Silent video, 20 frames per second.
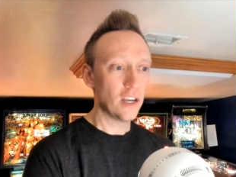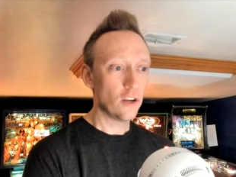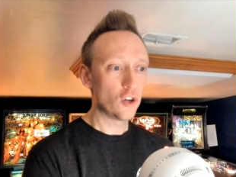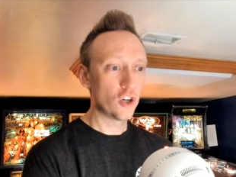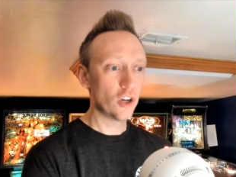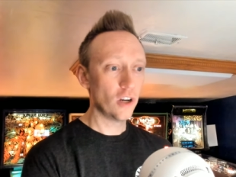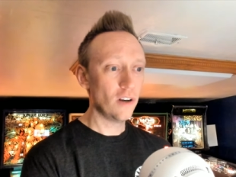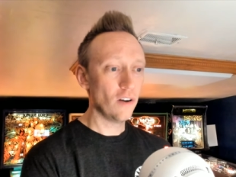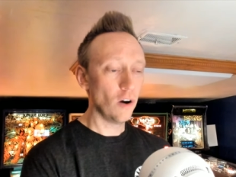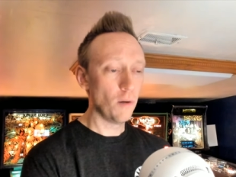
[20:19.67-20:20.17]
You
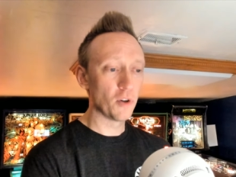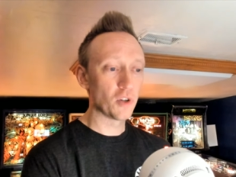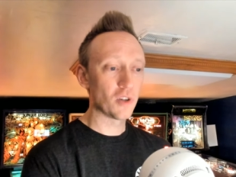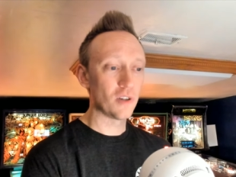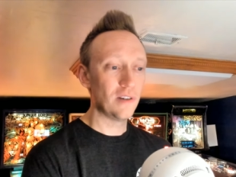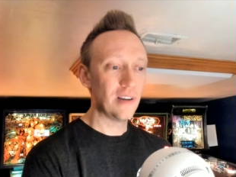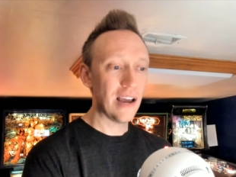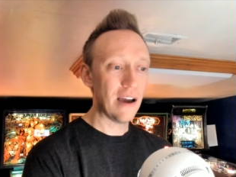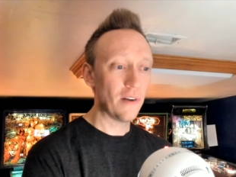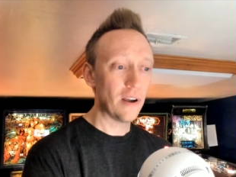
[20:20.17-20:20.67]
should almost
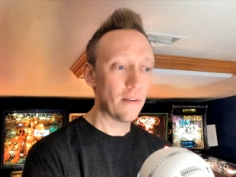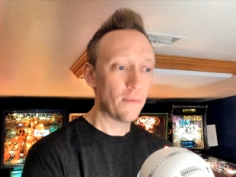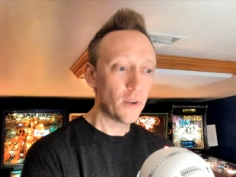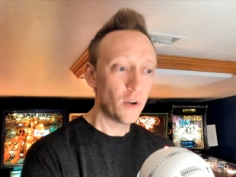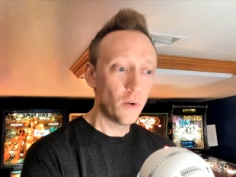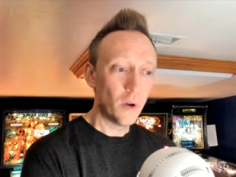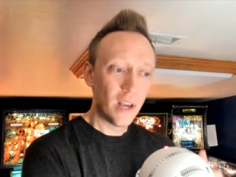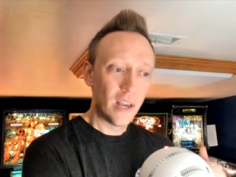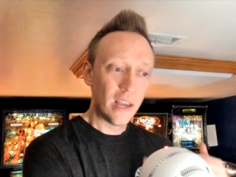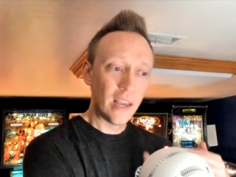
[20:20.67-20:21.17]
never, if
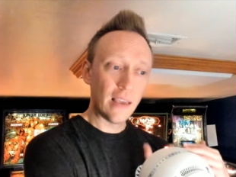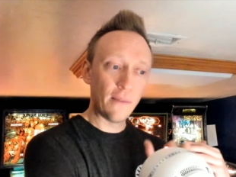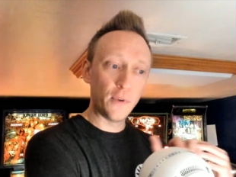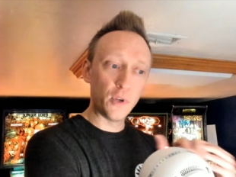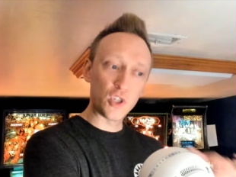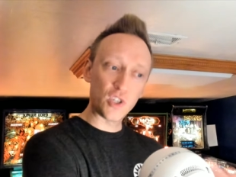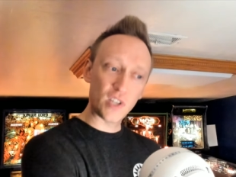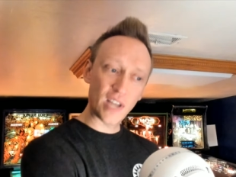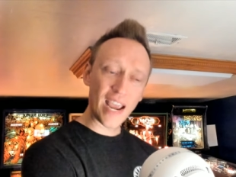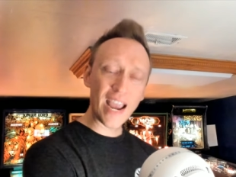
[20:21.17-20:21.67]
you
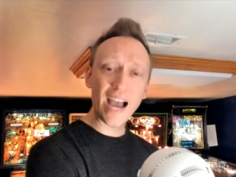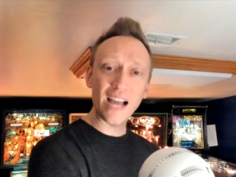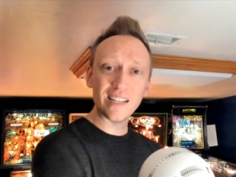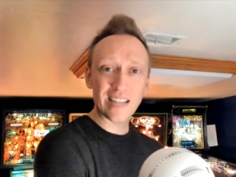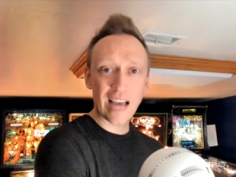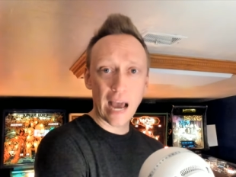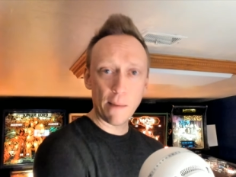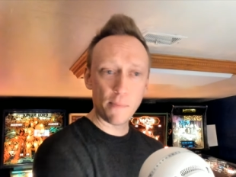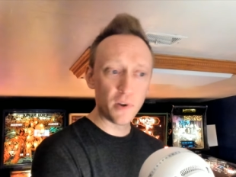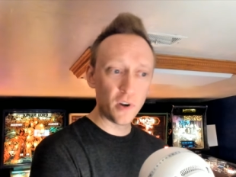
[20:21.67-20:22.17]
stay on
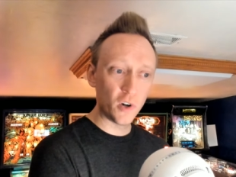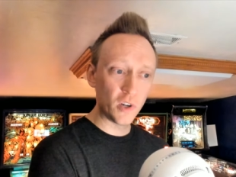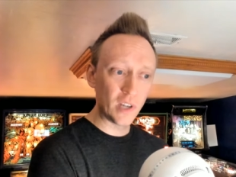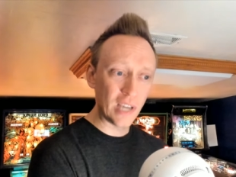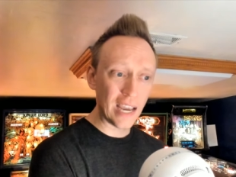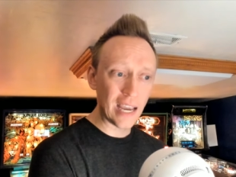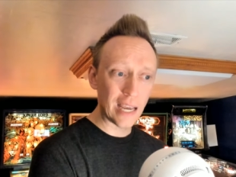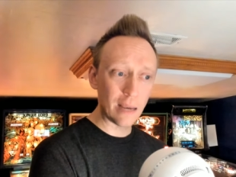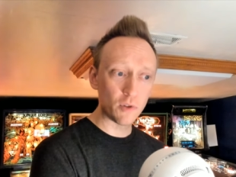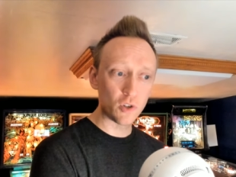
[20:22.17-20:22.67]
top of your
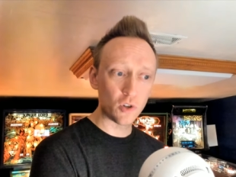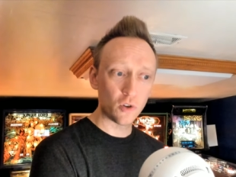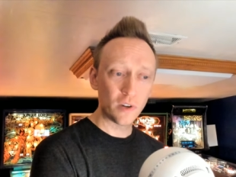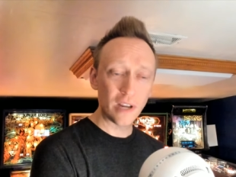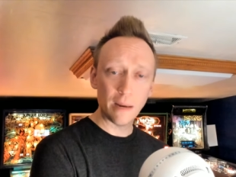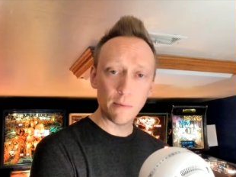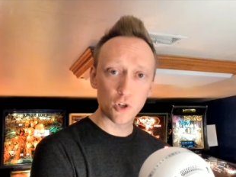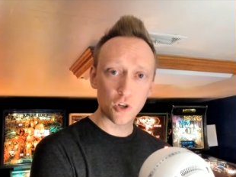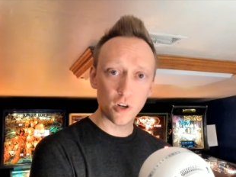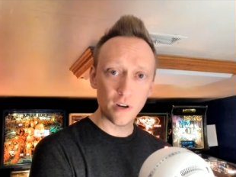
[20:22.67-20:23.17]
games
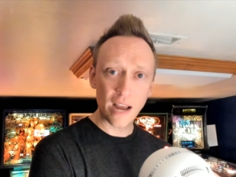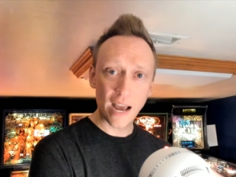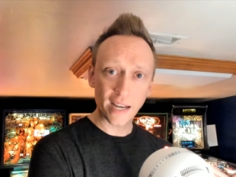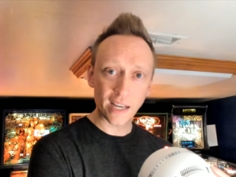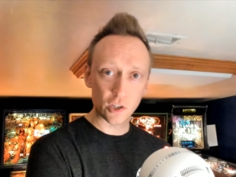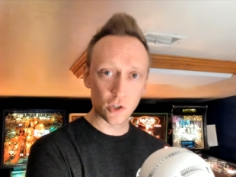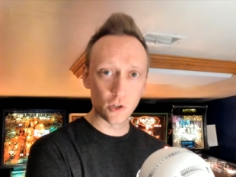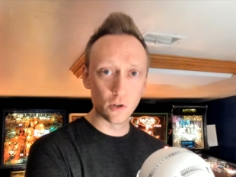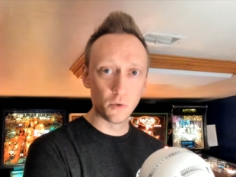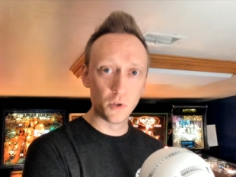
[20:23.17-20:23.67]
should not
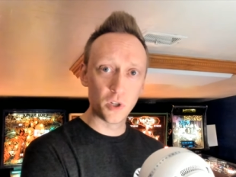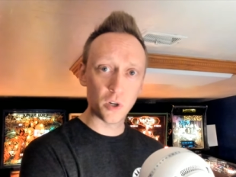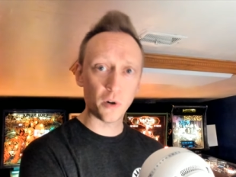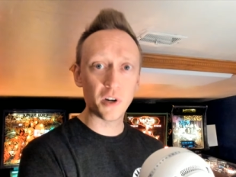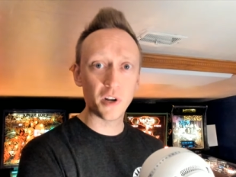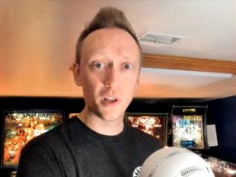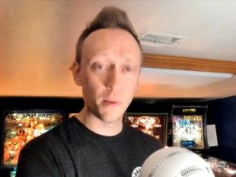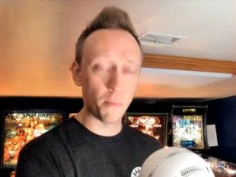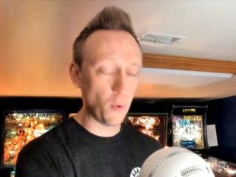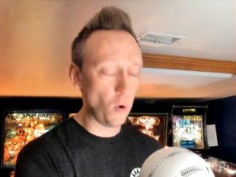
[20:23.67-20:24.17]
get so
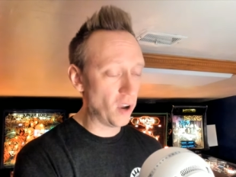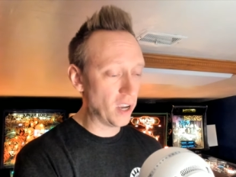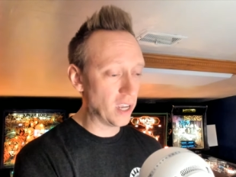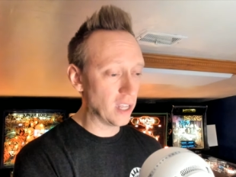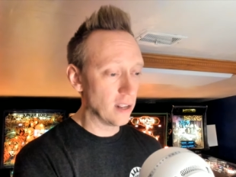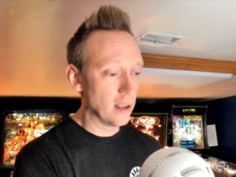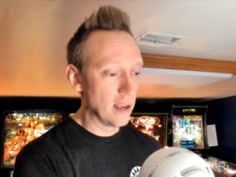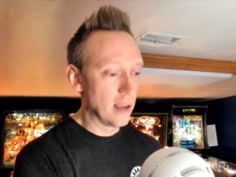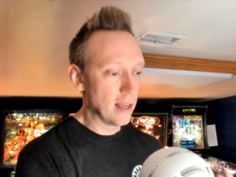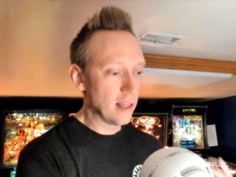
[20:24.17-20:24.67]
dirty to the
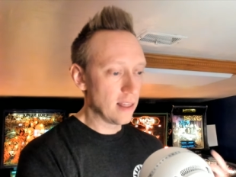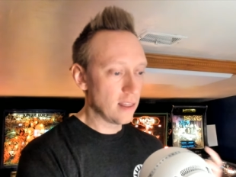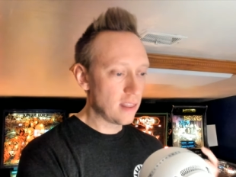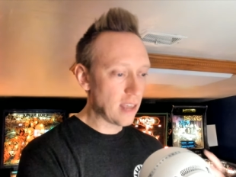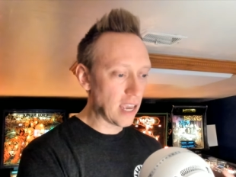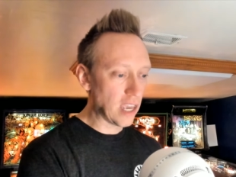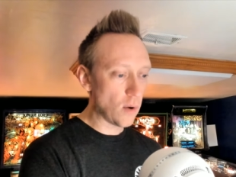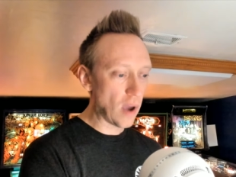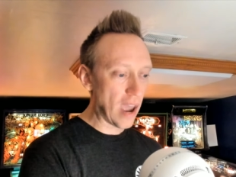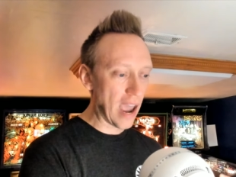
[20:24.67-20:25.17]
point
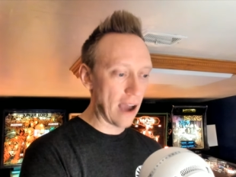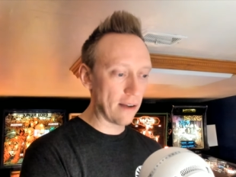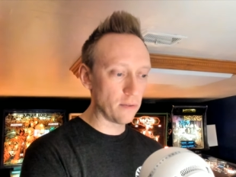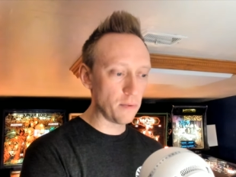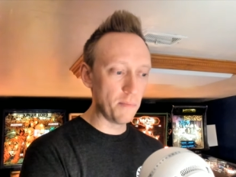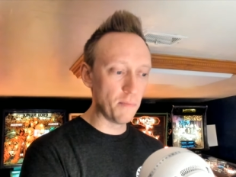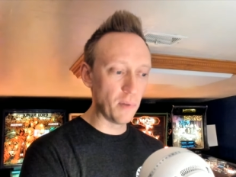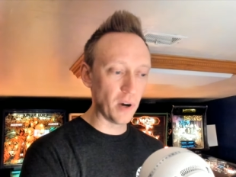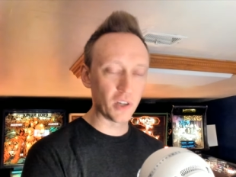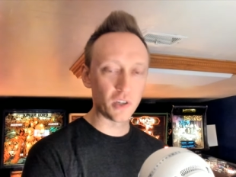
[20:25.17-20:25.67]
that you have to
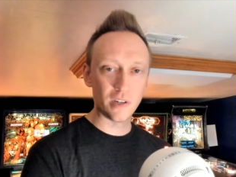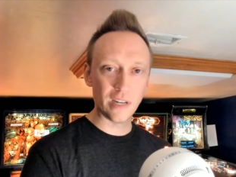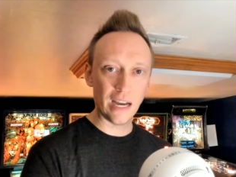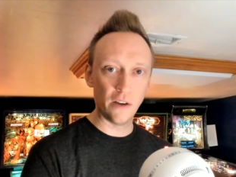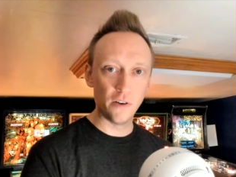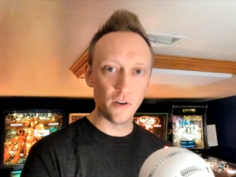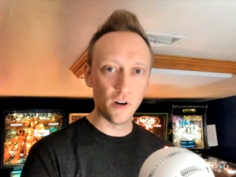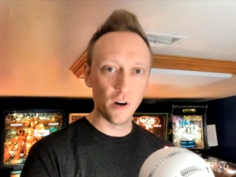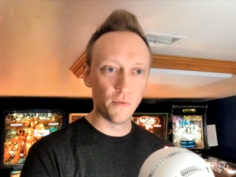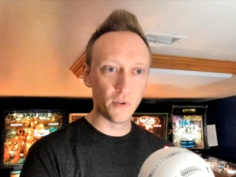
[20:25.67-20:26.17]
be busting
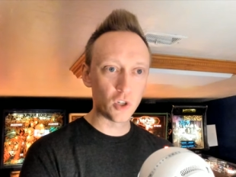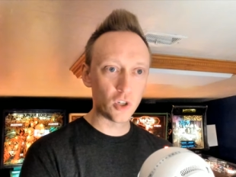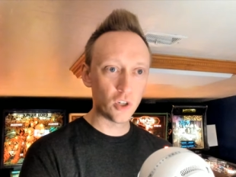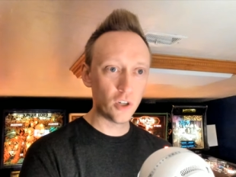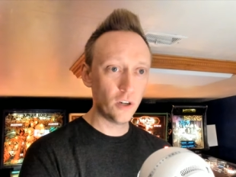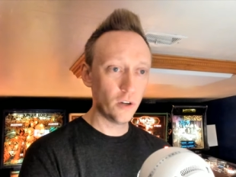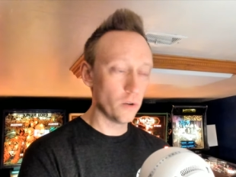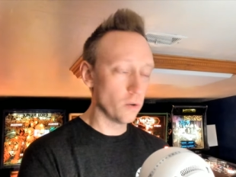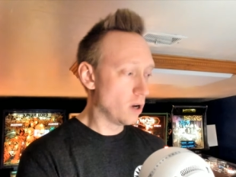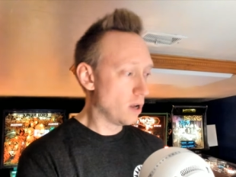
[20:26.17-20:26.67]
out Novus
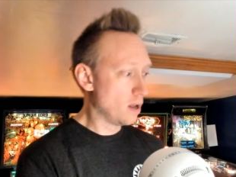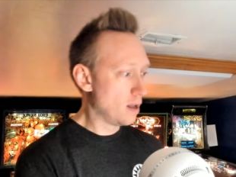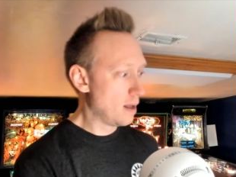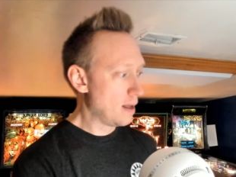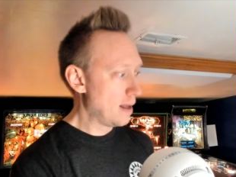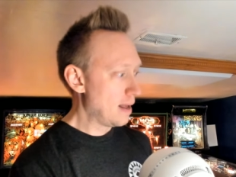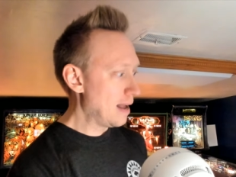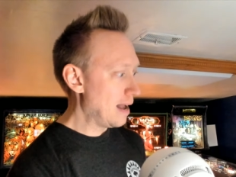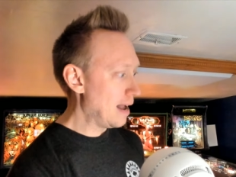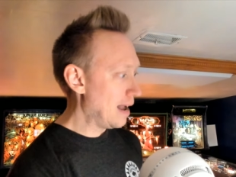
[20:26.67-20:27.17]
2.
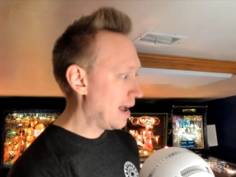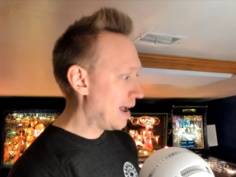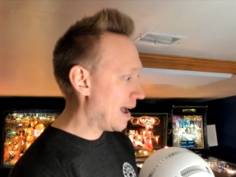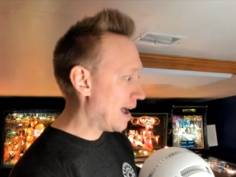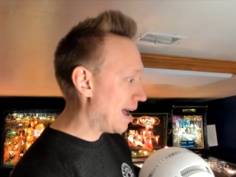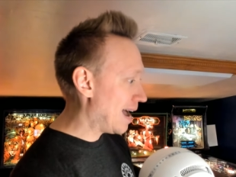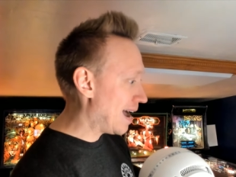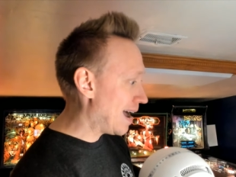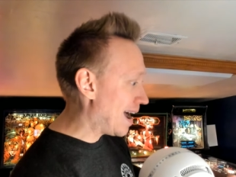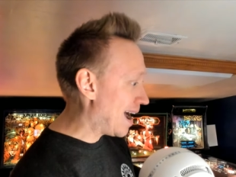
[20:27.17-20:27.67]

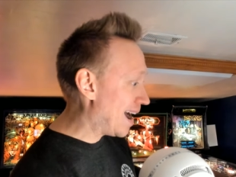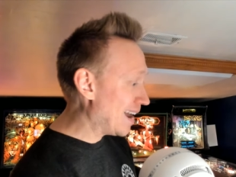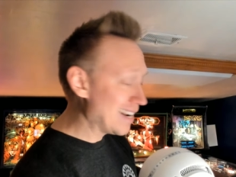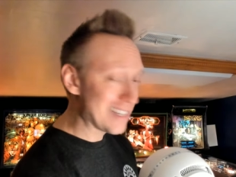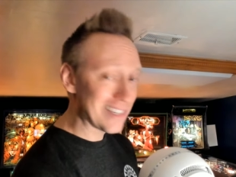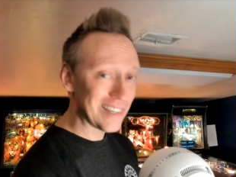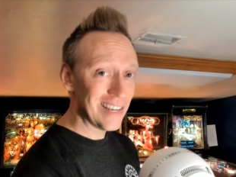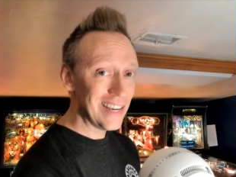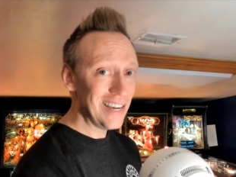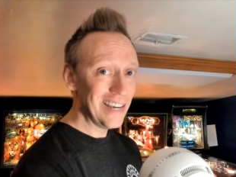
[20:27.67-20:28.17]

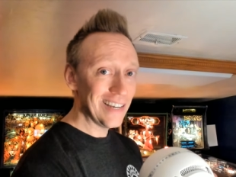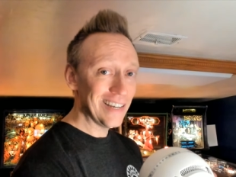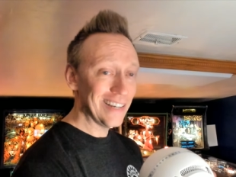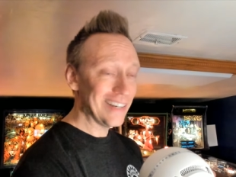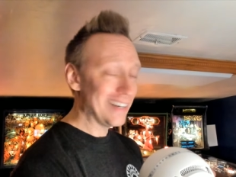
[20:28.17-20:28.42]
Honestly,